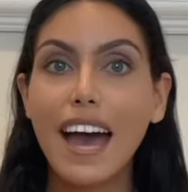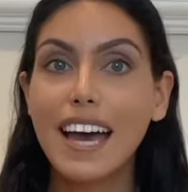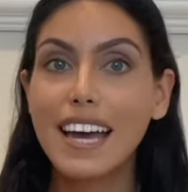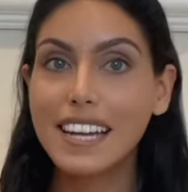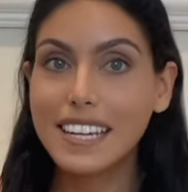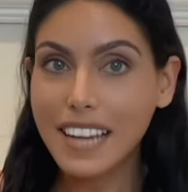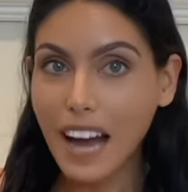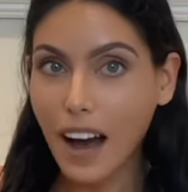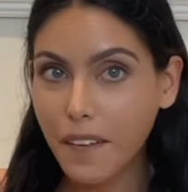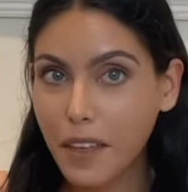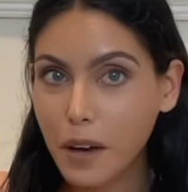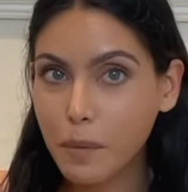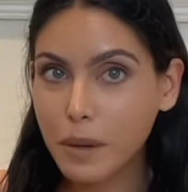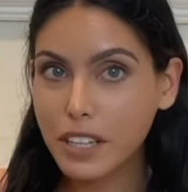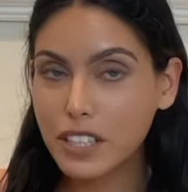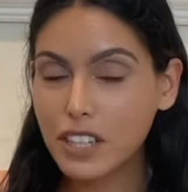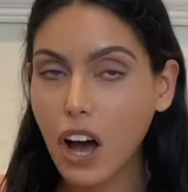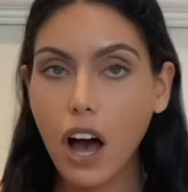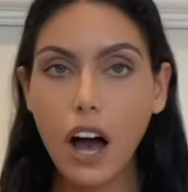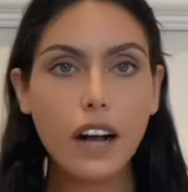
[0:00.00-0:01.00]
Now that we
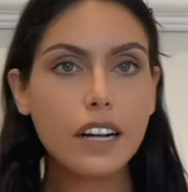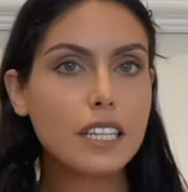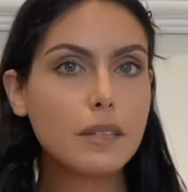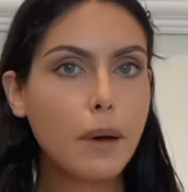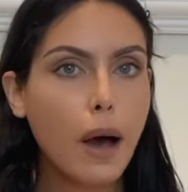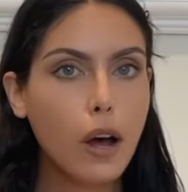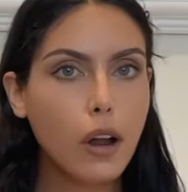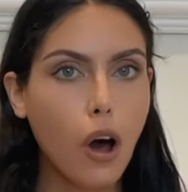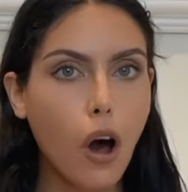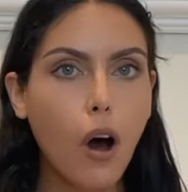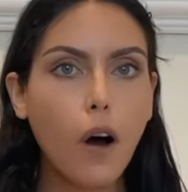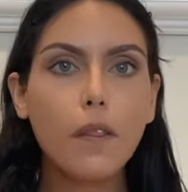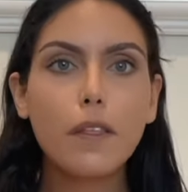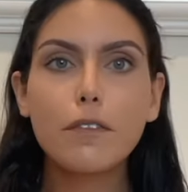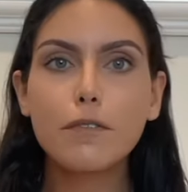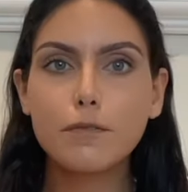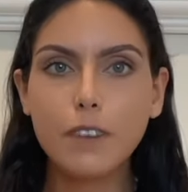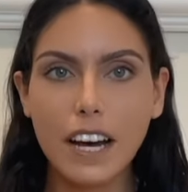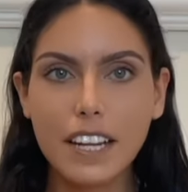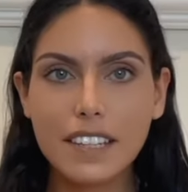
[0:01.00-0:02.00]
talked about all the
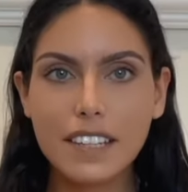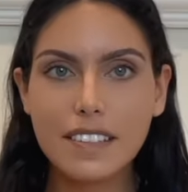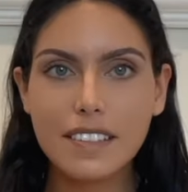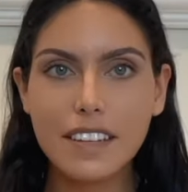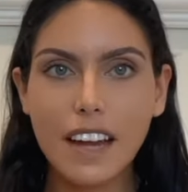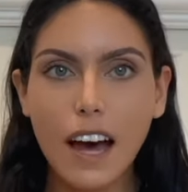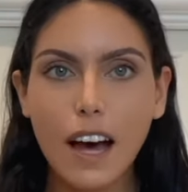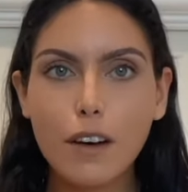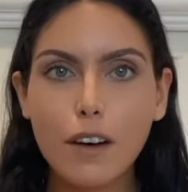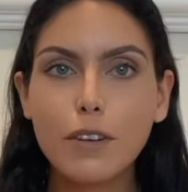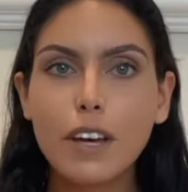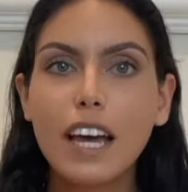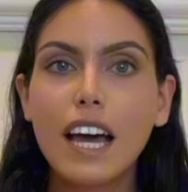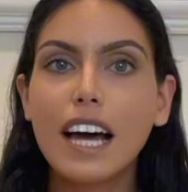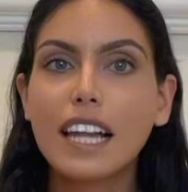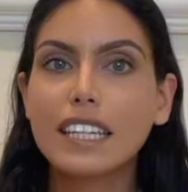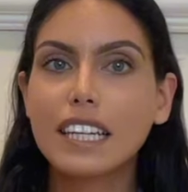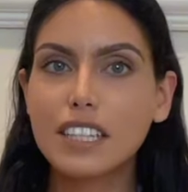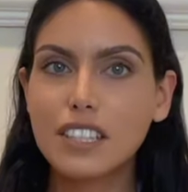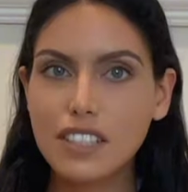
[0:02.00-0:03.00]
fun stuff,
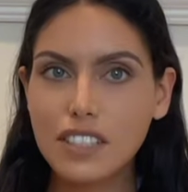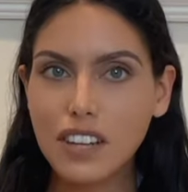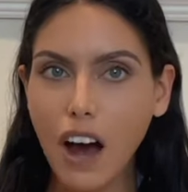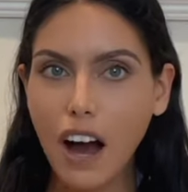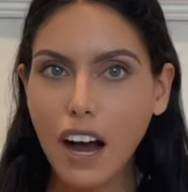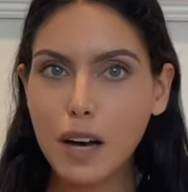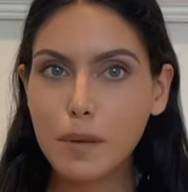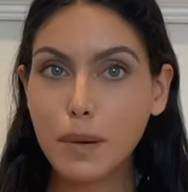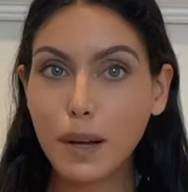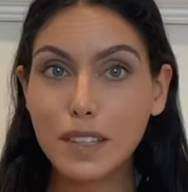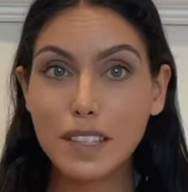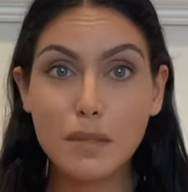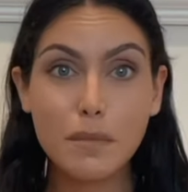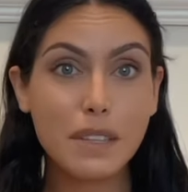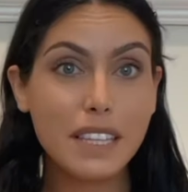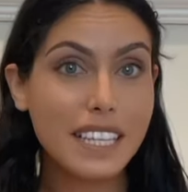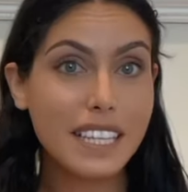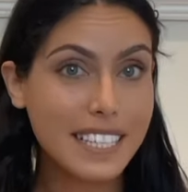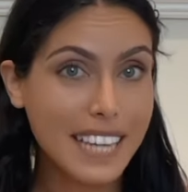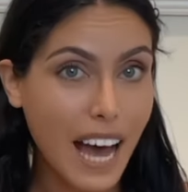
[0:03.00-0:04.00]
let's talk about some of
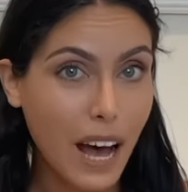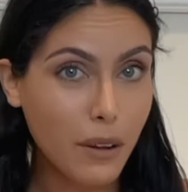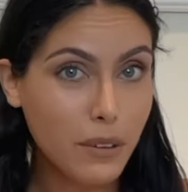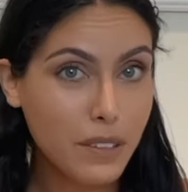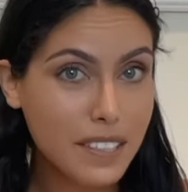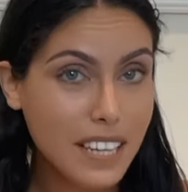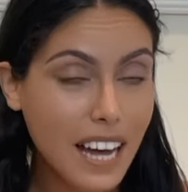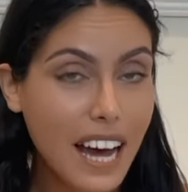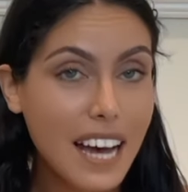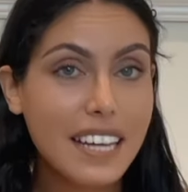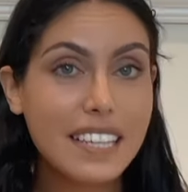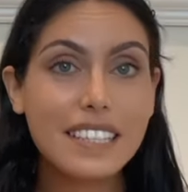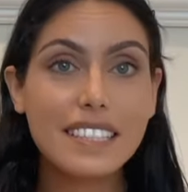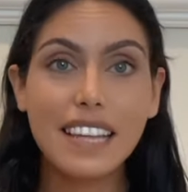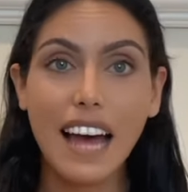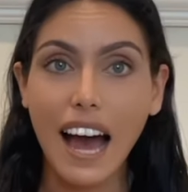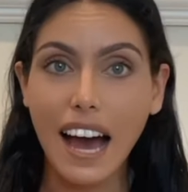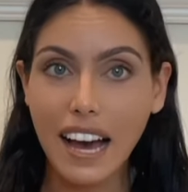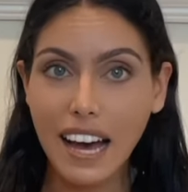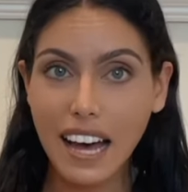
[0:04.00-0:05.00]
the downsides
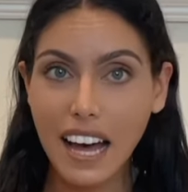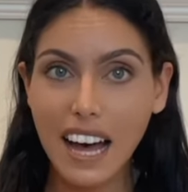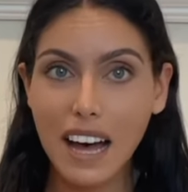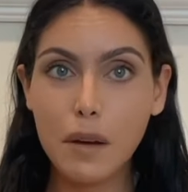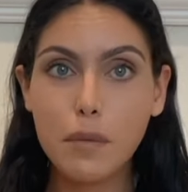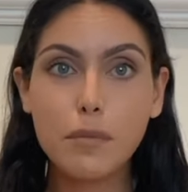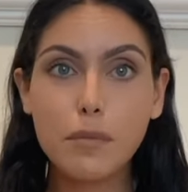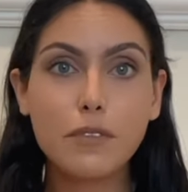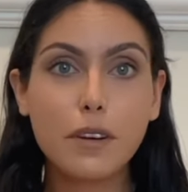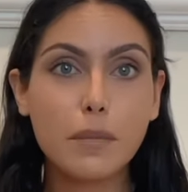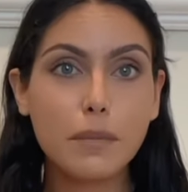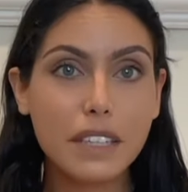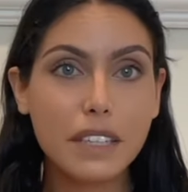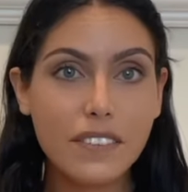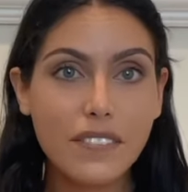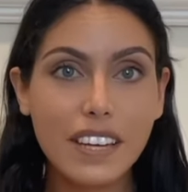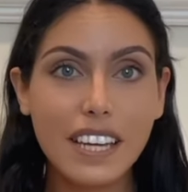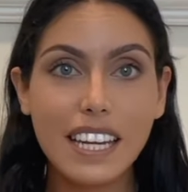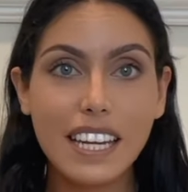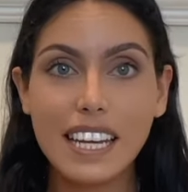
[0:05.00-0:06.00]
that come from
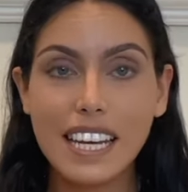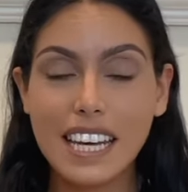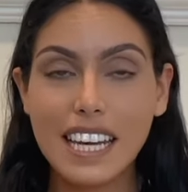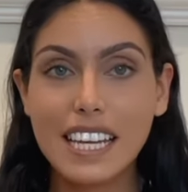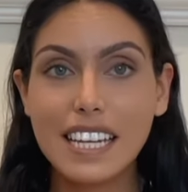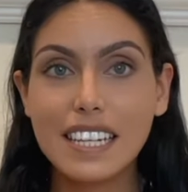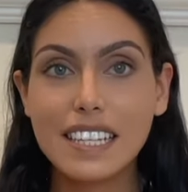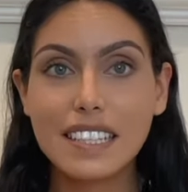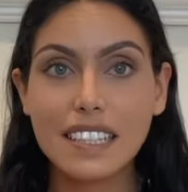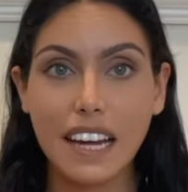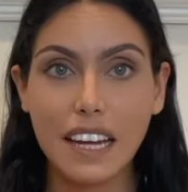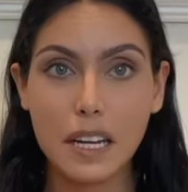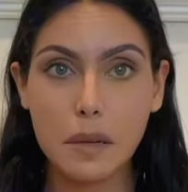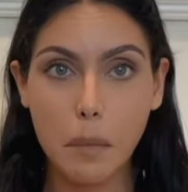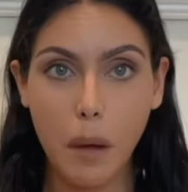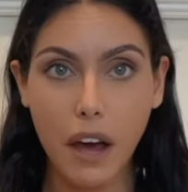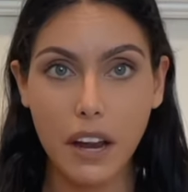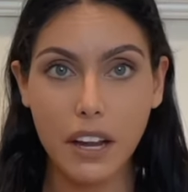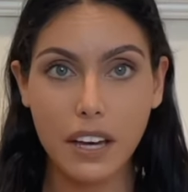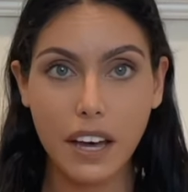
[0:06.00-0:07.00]
living in Santa
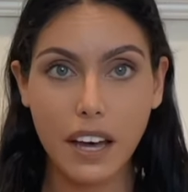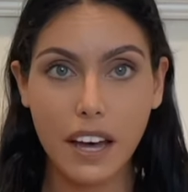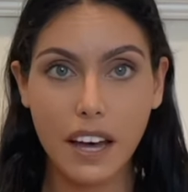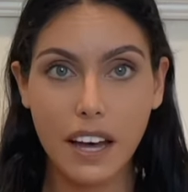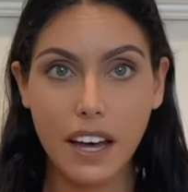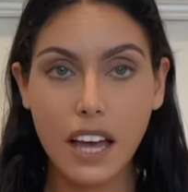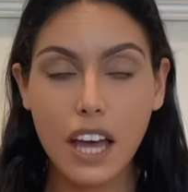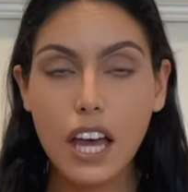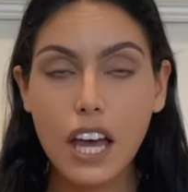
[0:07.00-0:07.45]
Monica.